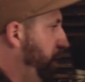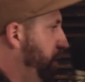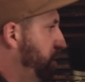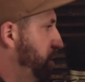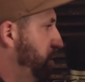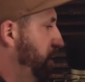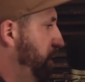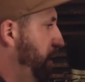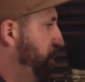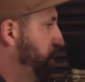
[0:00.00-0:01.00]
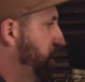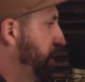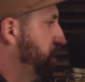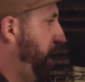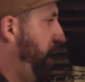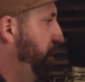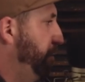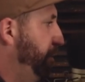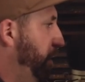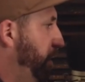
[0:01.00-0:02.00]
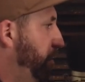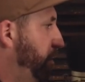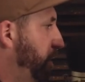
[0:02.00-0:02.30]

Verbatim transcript: it's it was it's kind of fun if